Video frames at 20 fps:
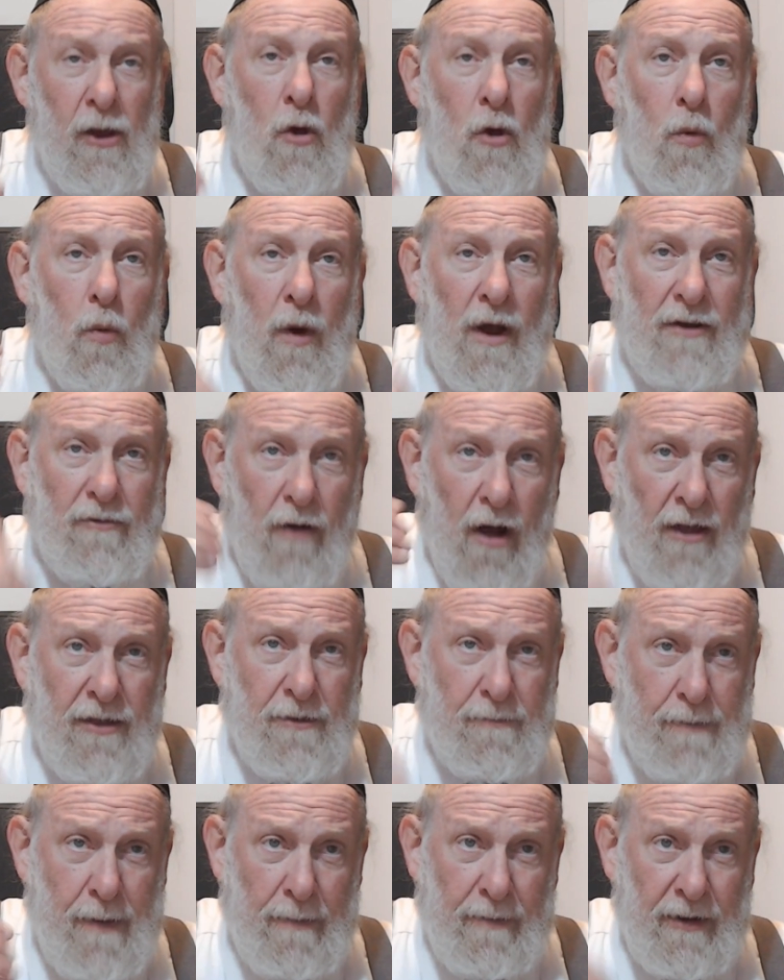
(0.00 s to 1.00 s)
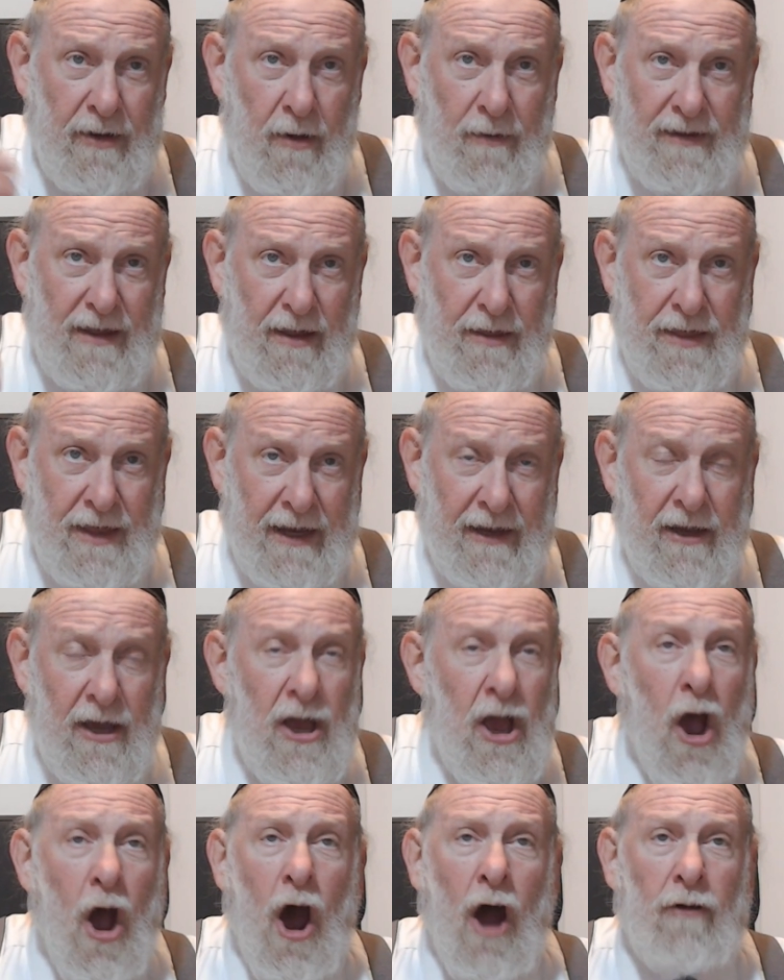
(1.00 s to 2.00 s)
What are other people going to think?
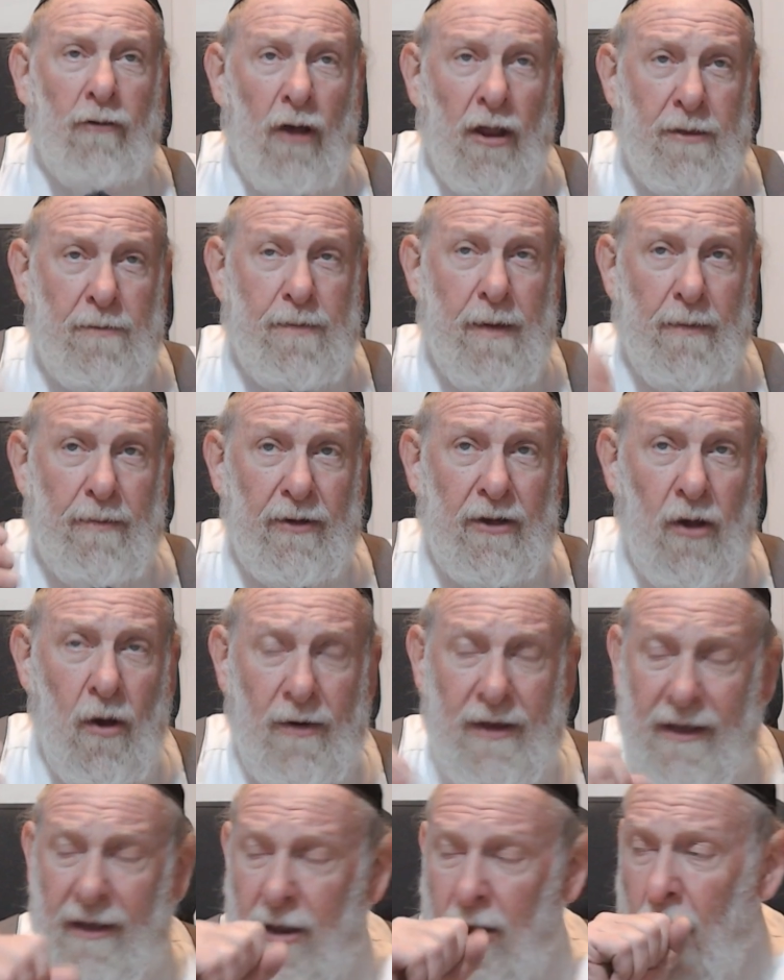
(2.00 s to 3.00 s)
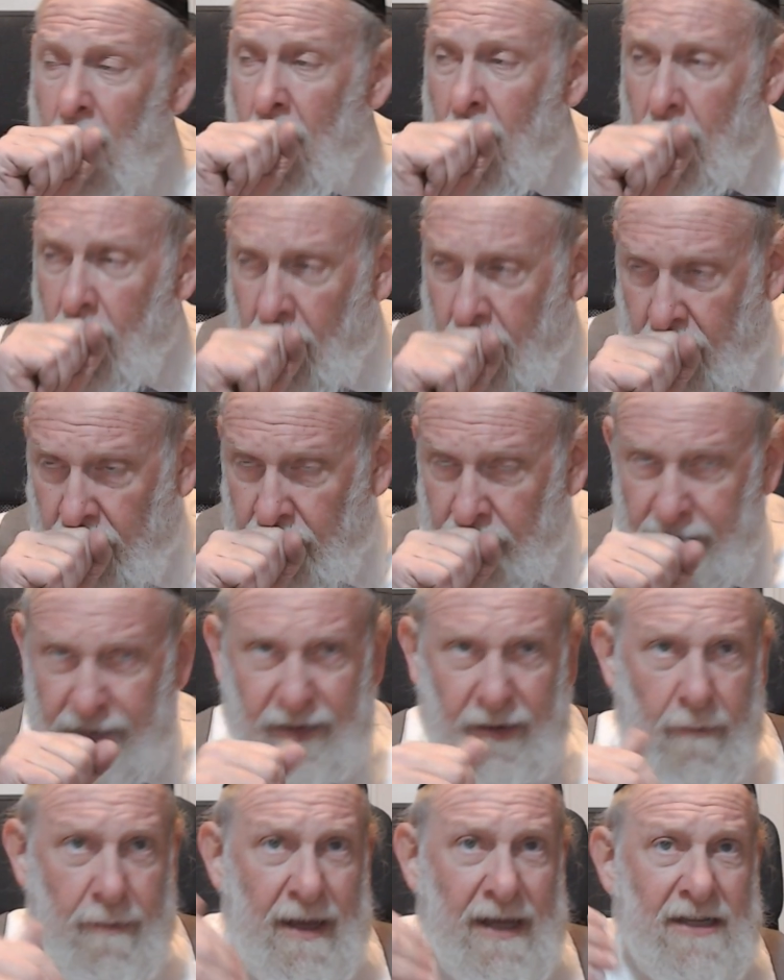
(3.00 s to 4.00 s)
Are other people going
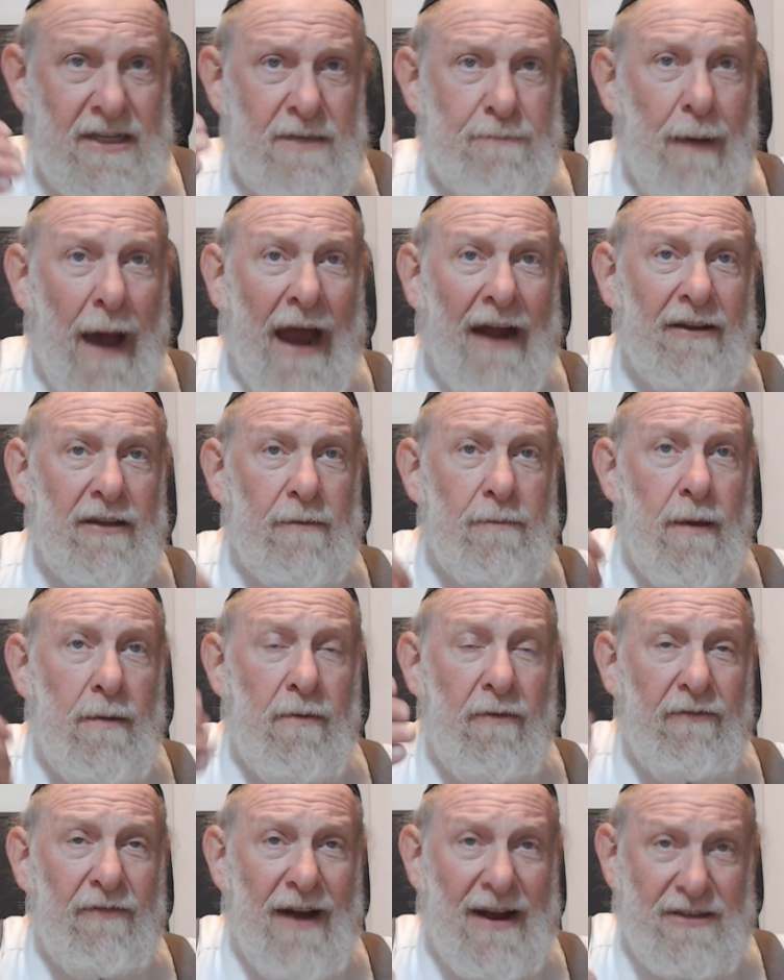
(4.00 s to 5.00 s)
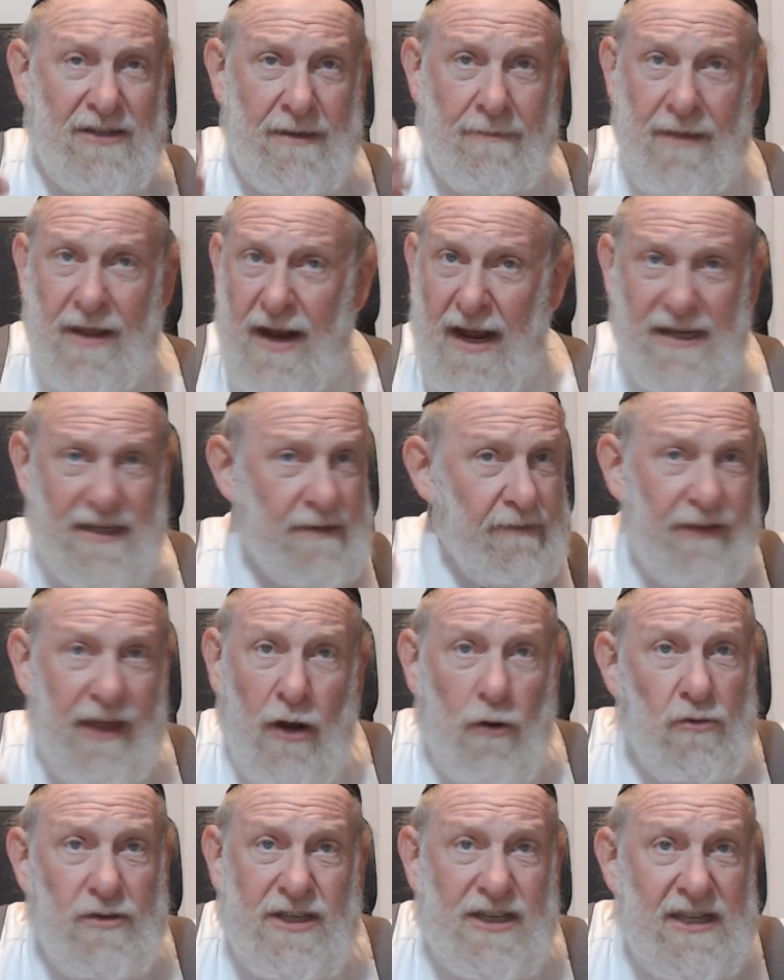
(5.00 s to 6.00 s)
to be inspired to be mefarsim the nes if they
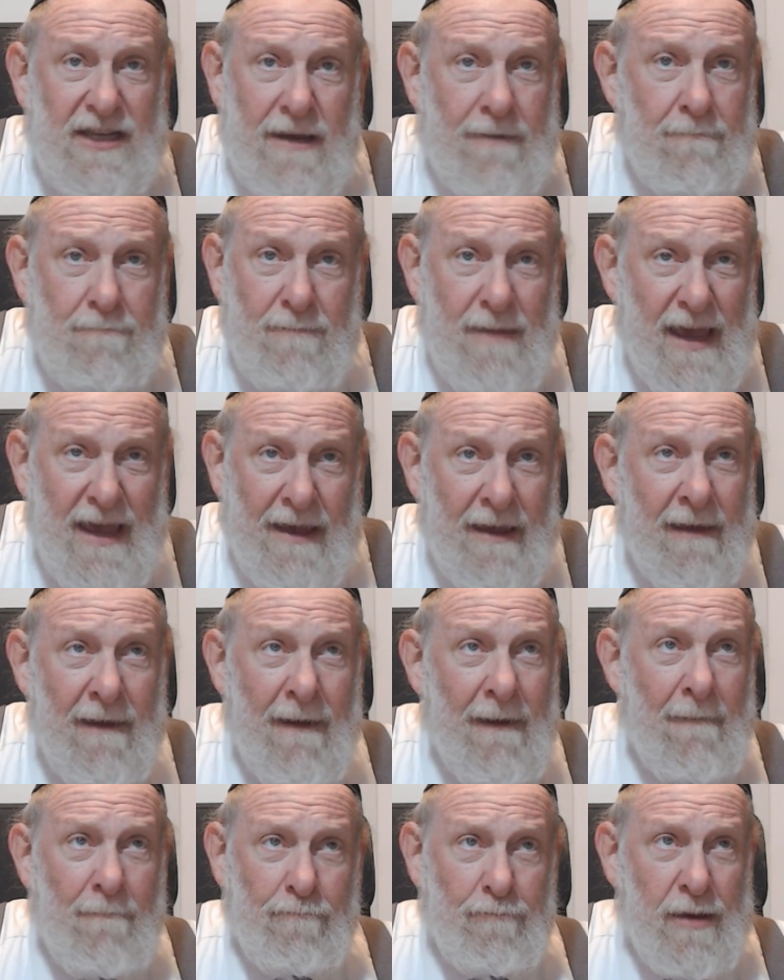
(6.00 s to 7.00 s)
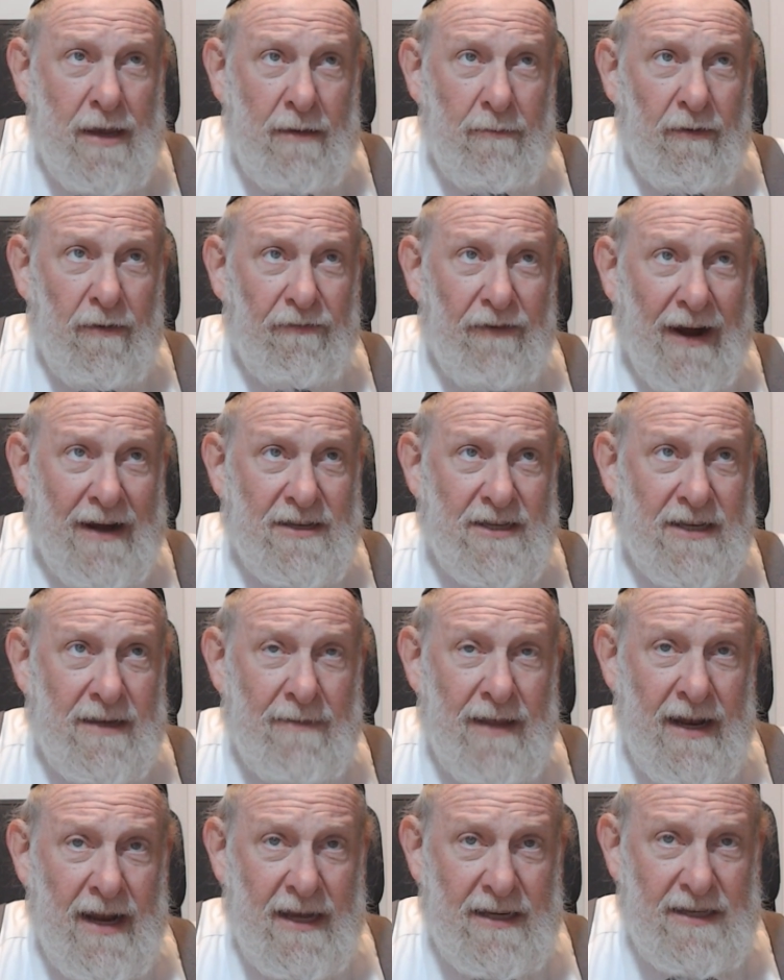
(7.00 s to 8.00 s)
don't see me being mefarsim the
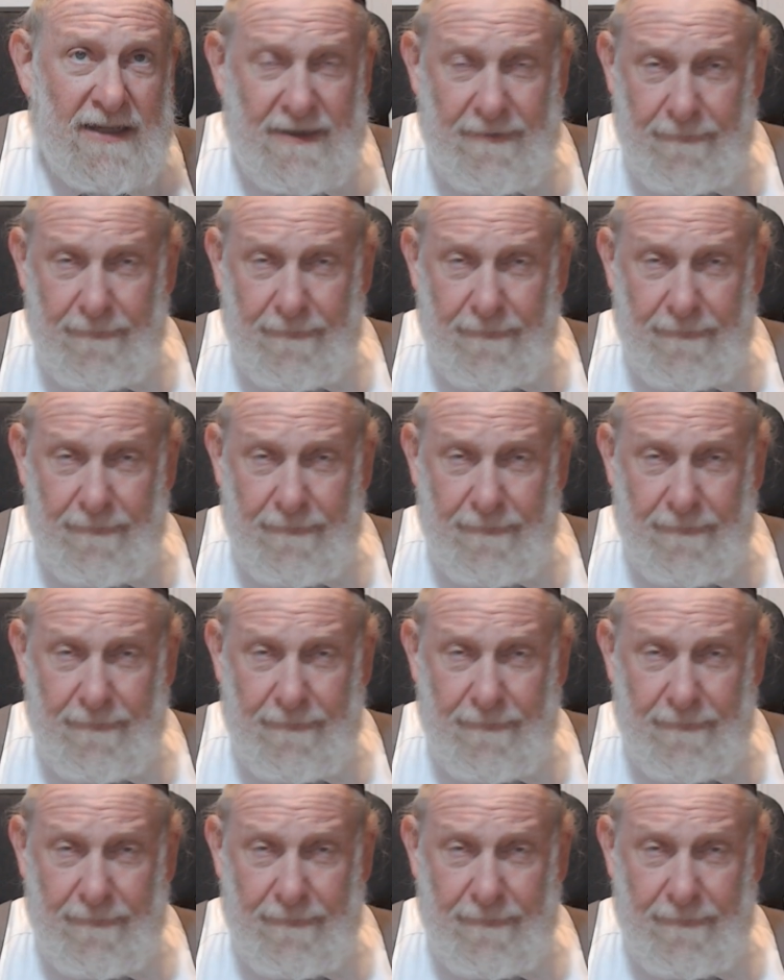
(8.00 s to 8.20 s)
nes?